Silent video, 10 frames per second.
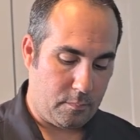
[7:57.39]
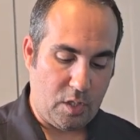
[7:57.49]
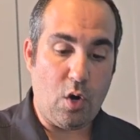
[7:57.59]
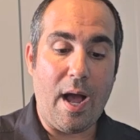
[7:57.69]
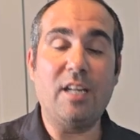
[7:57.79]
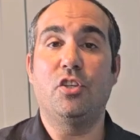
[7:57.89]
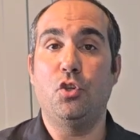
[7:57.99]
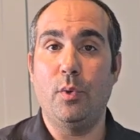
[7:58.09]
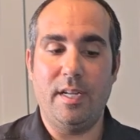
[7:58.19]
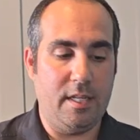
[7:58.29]
you know, how to
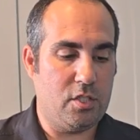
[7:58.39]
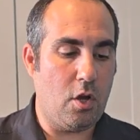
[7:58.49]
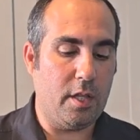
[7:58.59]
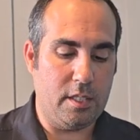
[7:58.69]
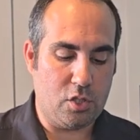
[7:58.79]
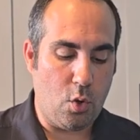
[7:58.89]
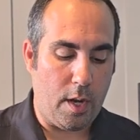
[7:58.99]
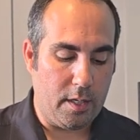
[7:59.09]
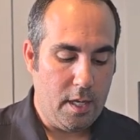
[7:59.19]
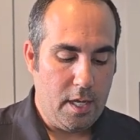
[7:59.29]
do it and install it and so
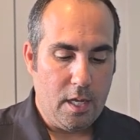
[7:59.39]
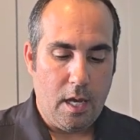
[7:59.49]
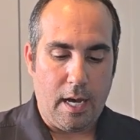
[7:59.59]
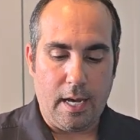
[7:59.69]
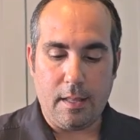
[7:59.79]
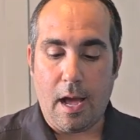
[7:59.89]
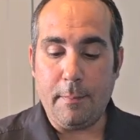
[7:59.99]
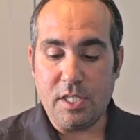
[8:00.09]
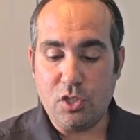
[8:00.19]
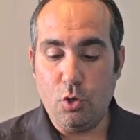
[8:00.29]
on.
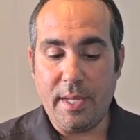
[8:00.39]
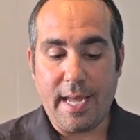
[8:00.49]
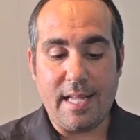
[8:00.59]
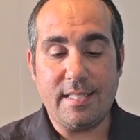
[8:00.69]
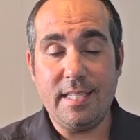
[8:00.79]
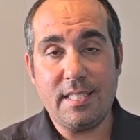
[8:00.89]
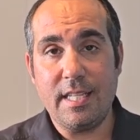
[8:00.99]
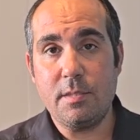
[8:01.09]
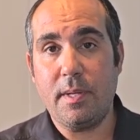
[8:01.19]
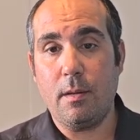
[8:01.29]
I'm assuming as these
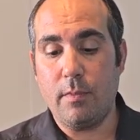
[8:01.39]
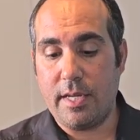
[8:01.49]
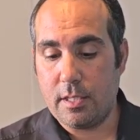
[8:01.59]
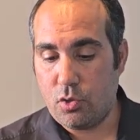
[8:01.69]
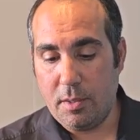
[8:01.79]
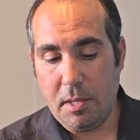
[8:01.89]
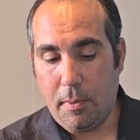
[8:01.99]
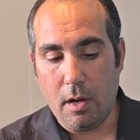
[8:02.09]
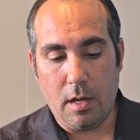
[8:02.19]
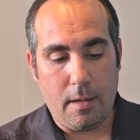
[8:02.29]
things become extremely
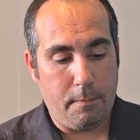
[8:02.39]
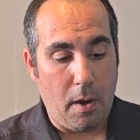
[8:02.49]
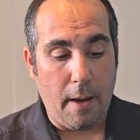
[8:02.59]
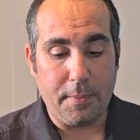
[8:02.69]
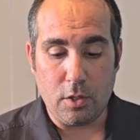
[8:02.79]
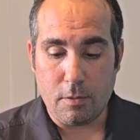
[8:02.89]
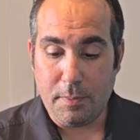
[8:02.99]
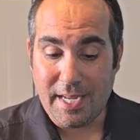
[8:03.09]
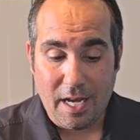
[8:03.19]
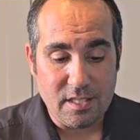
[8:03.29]
popular
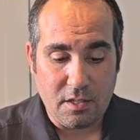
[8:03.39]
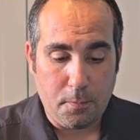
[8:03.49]
because of the